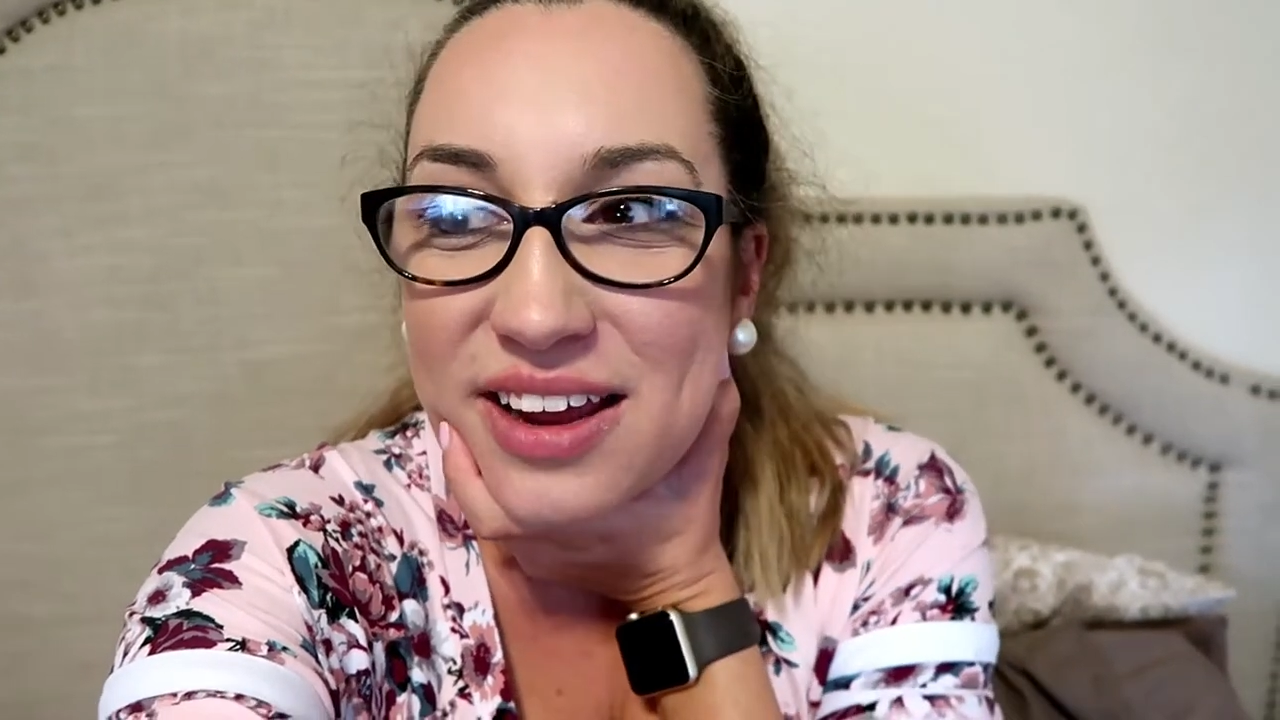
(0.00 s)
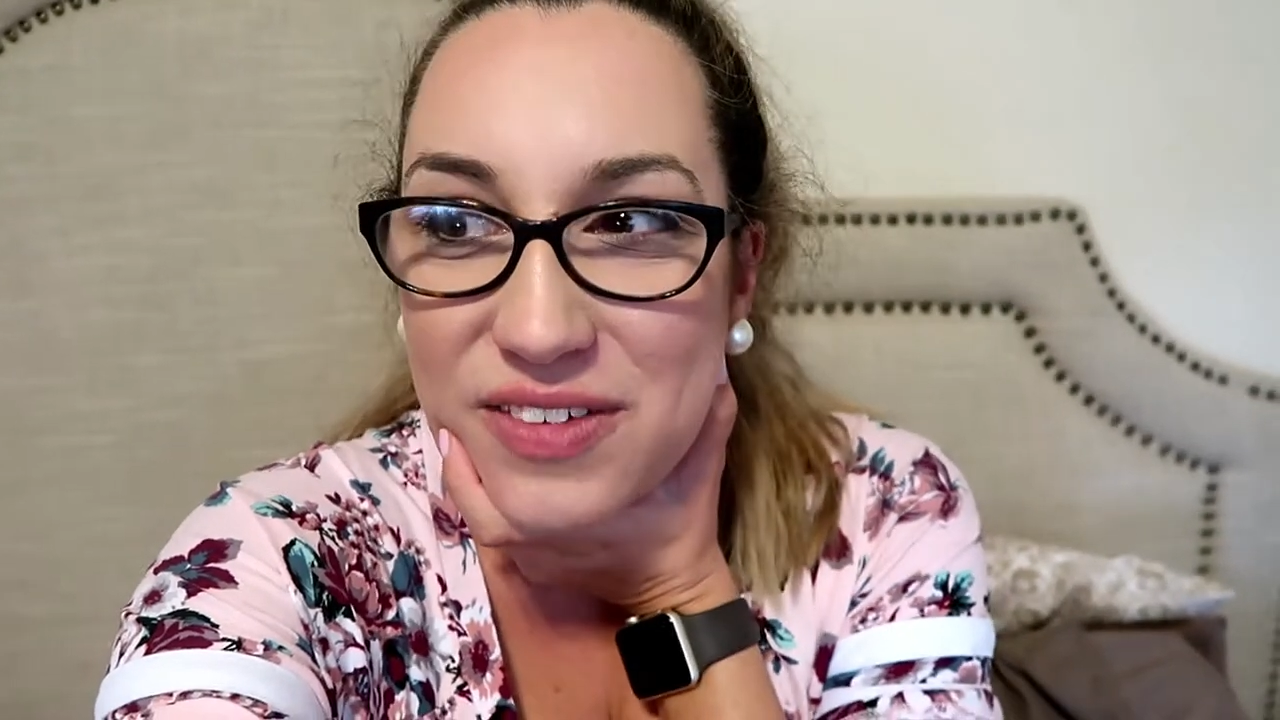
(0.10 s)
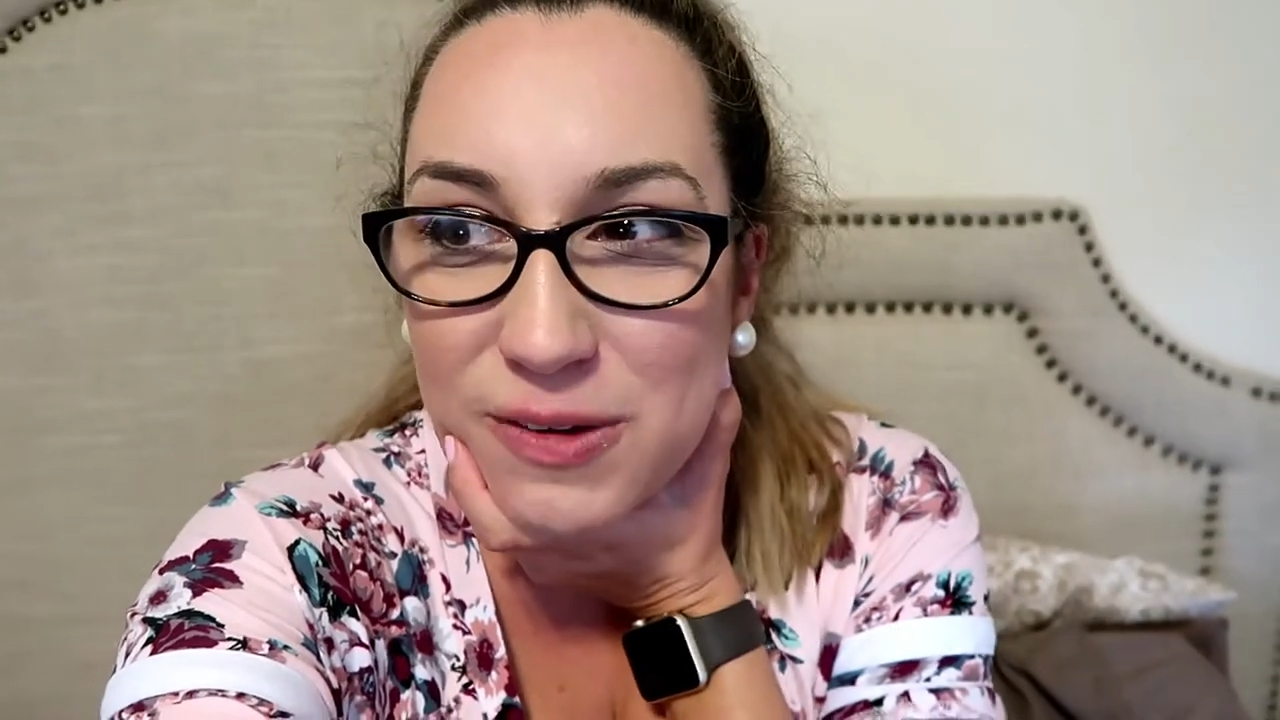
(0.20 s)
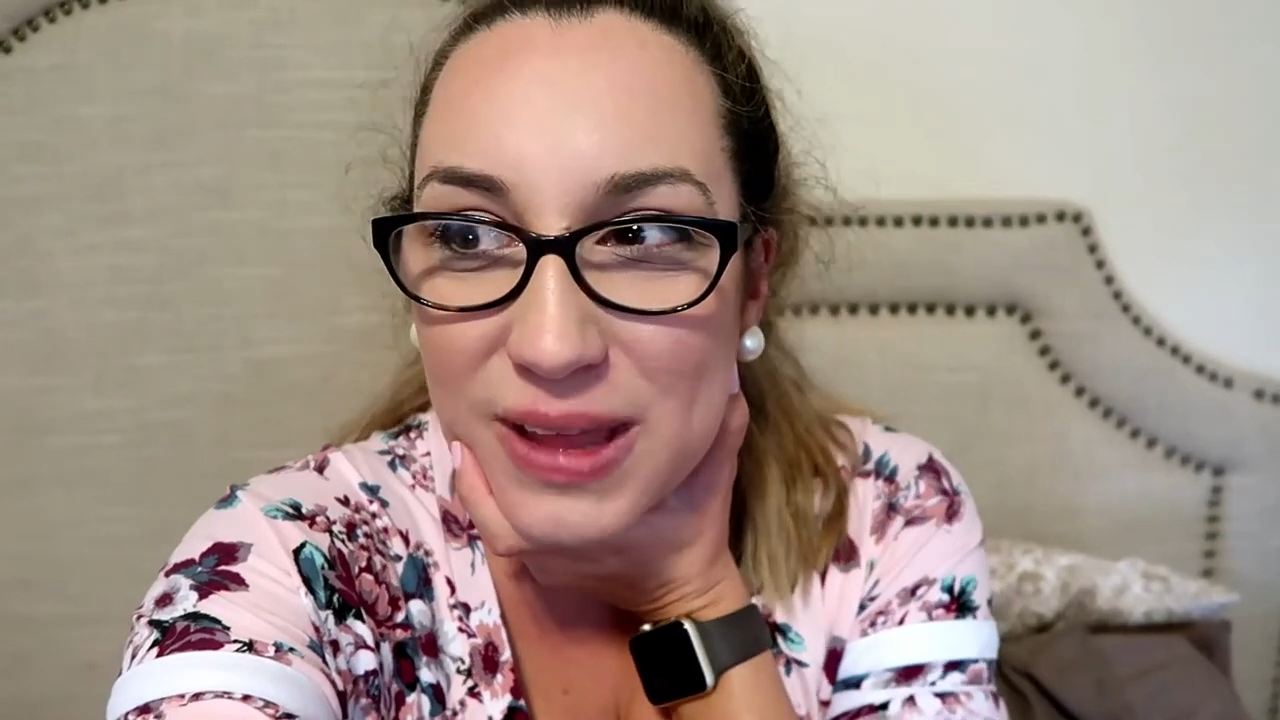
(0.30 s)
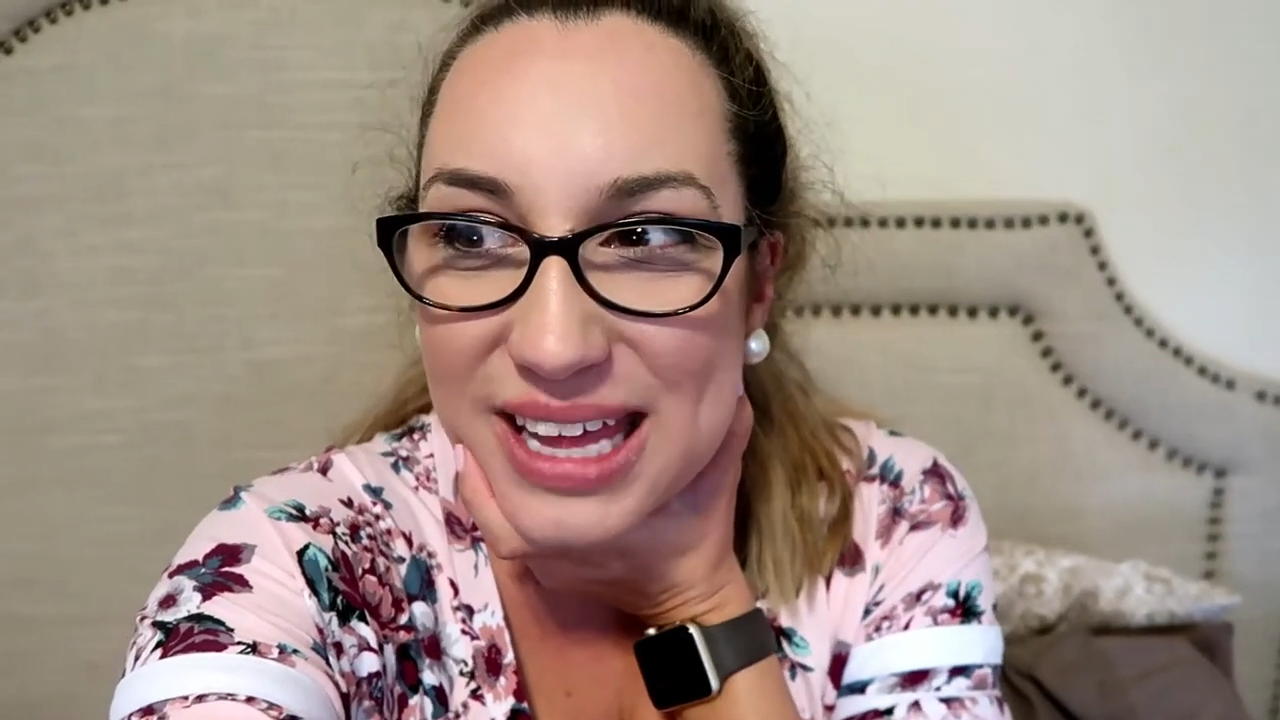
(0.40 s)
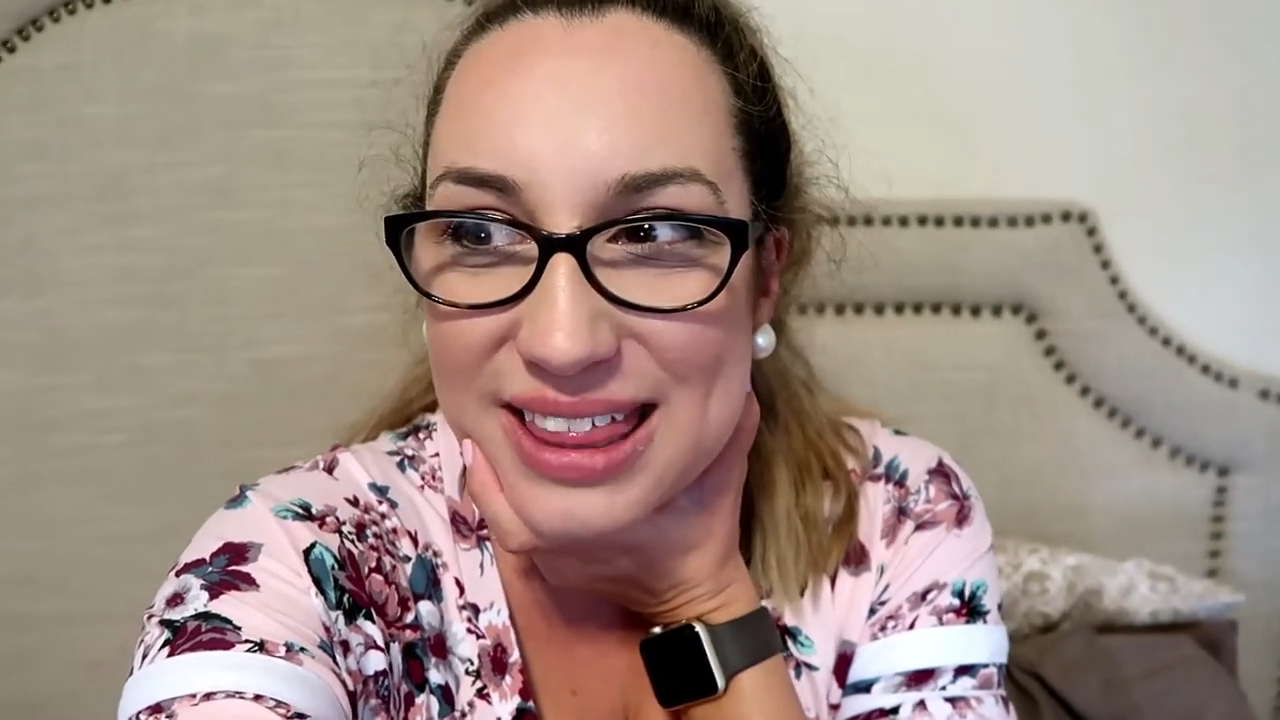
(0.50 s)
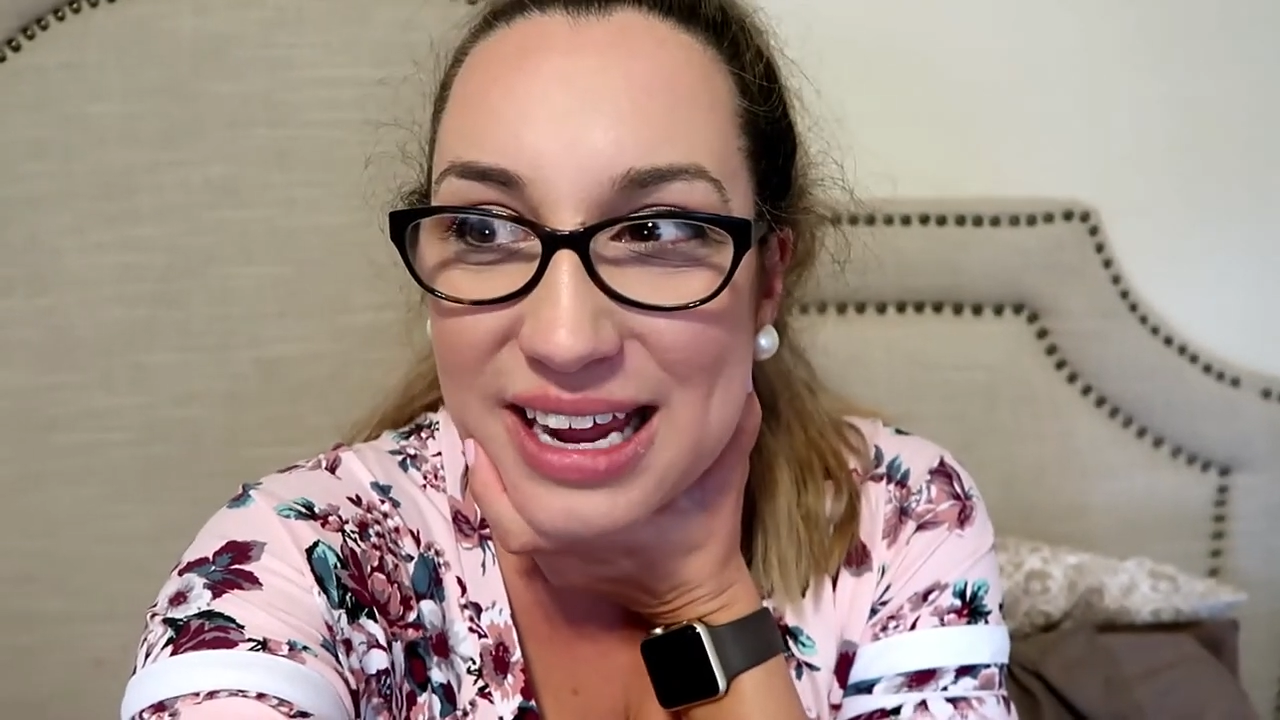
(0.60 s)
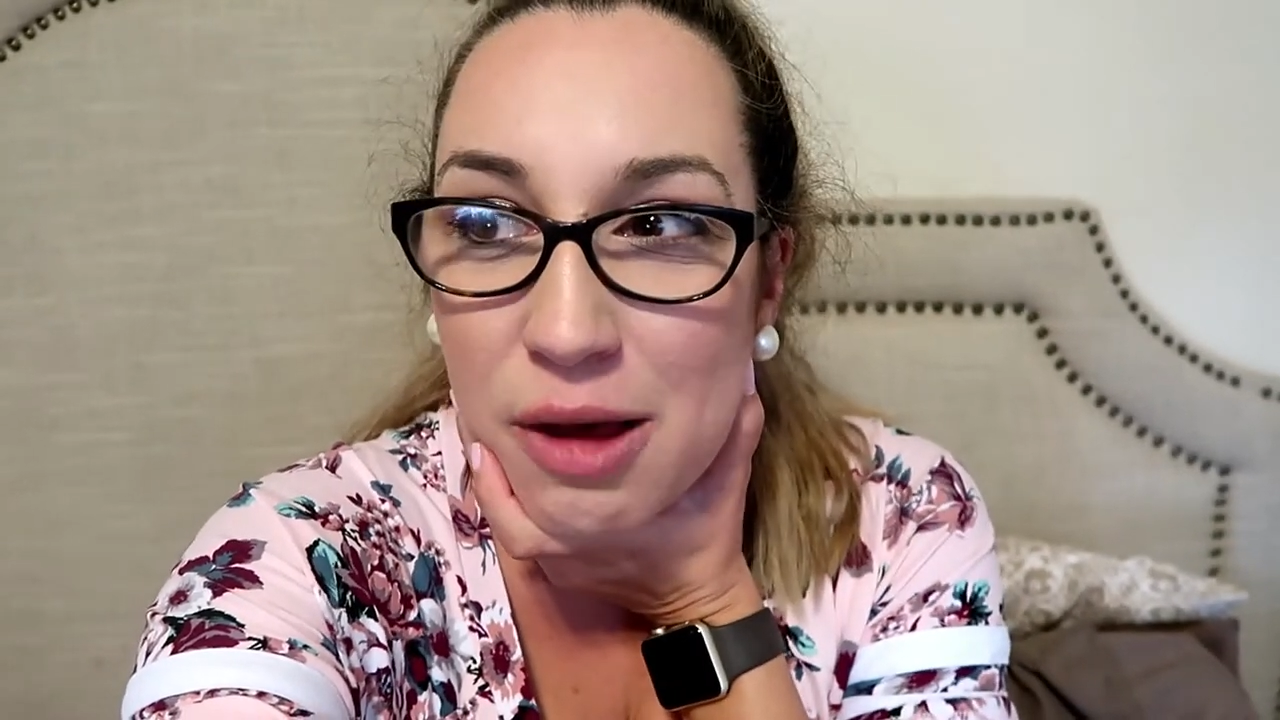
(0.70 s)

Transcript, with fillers: if you like think